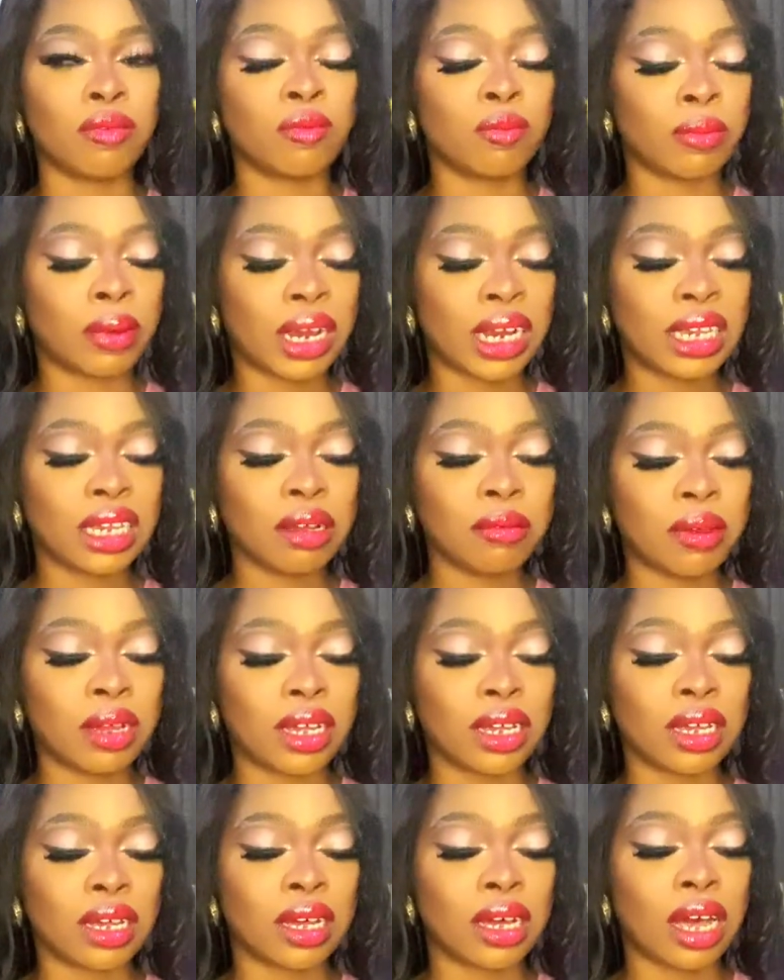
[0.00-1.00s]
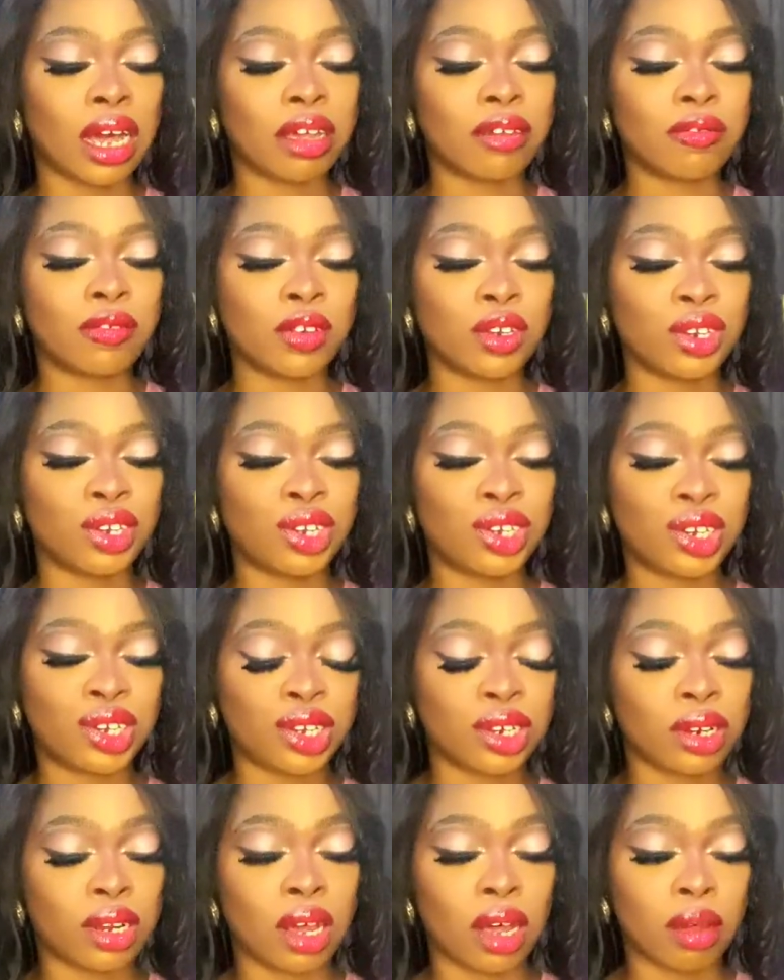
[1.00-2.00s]
by the time I finished
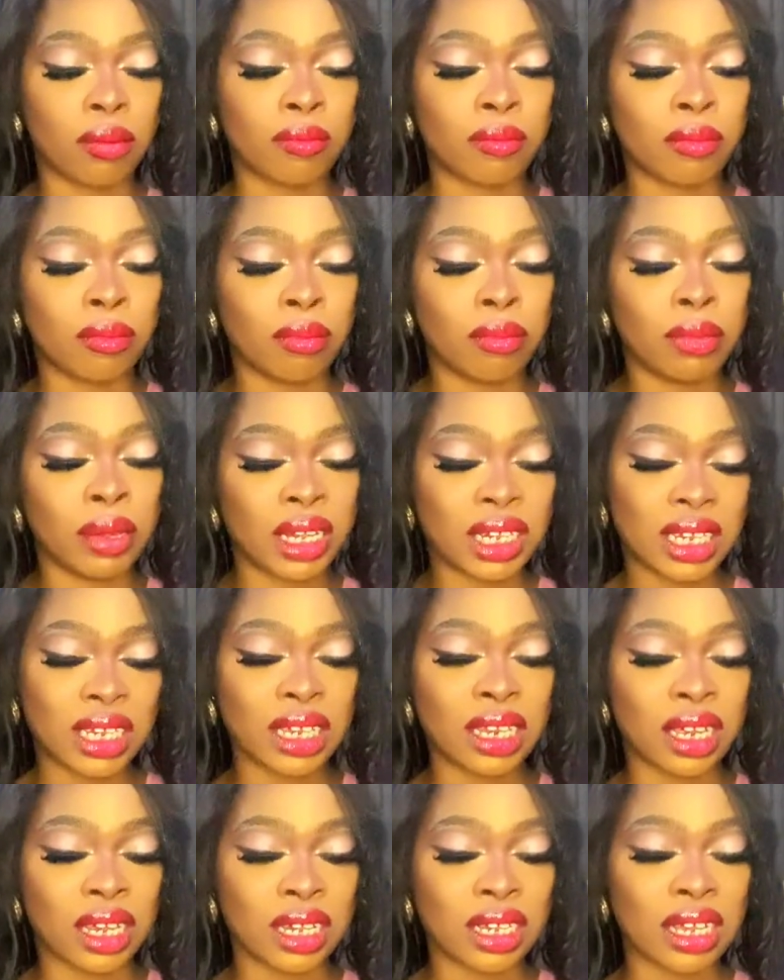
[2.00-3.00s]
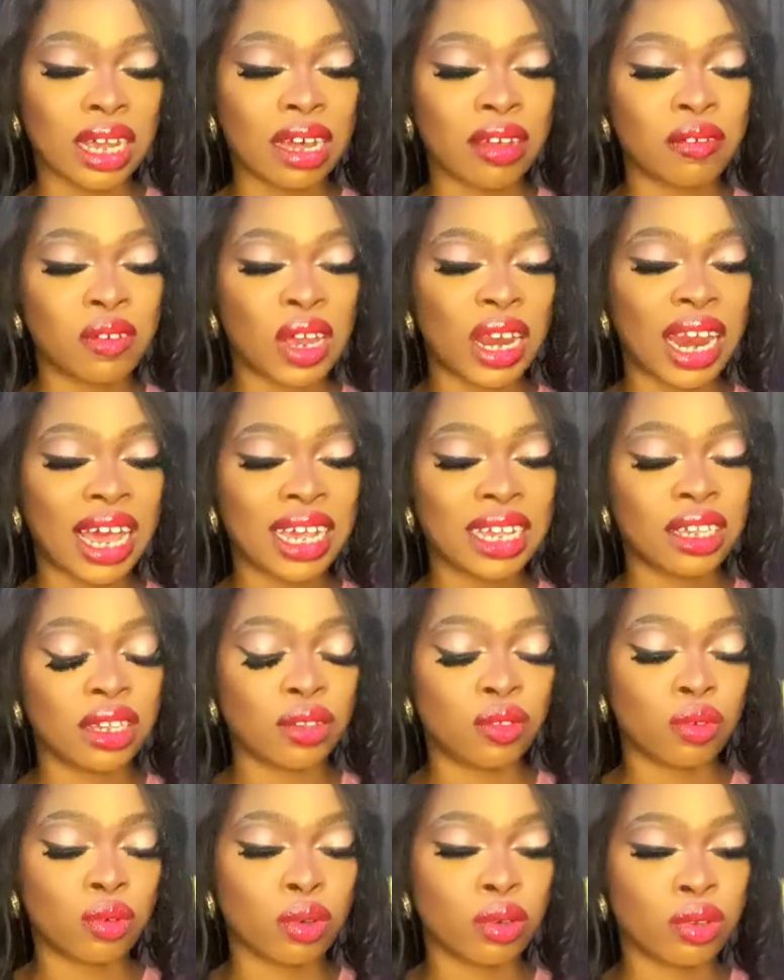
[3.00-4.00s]
mixing it, I realized
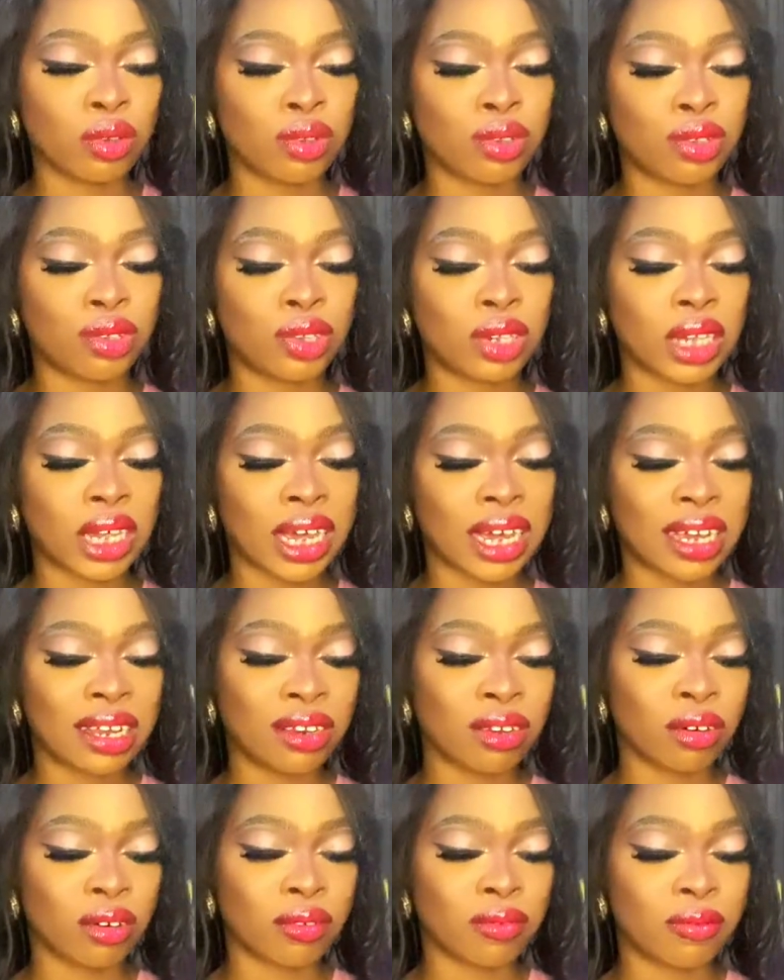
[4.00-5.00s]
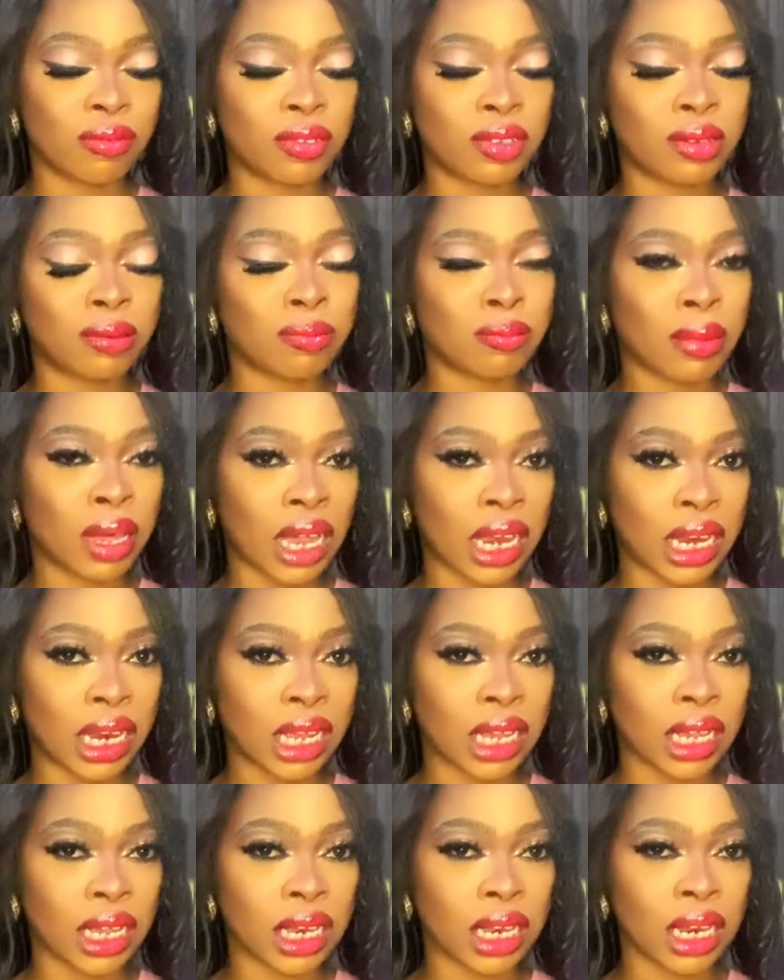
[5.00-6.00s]
it was kind of
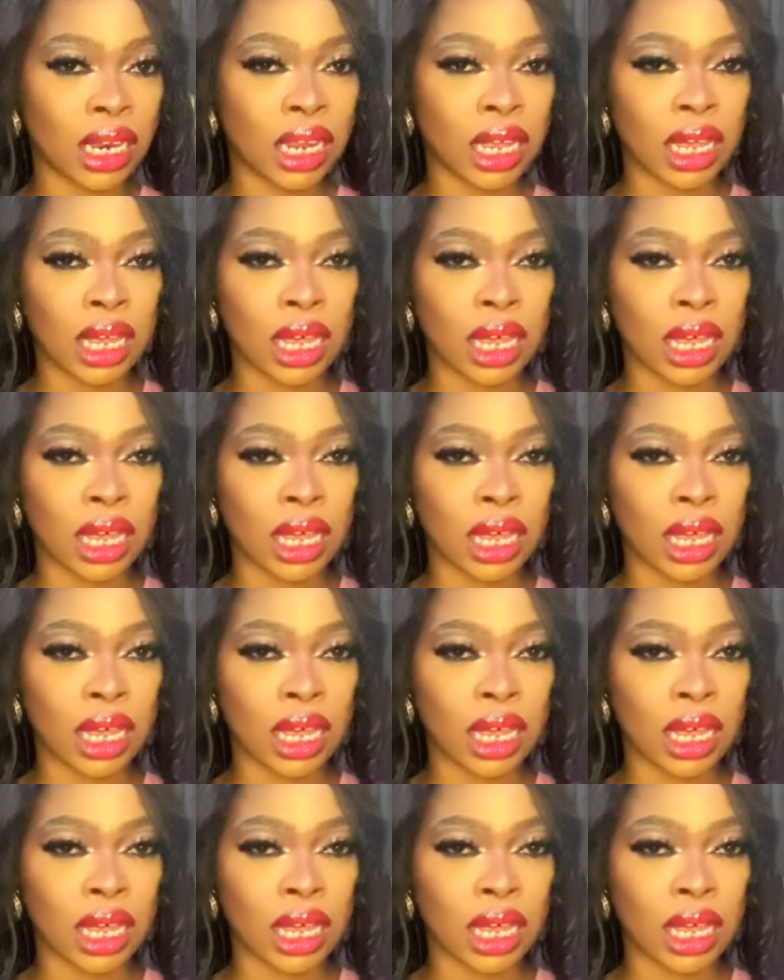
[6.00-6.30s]
smelling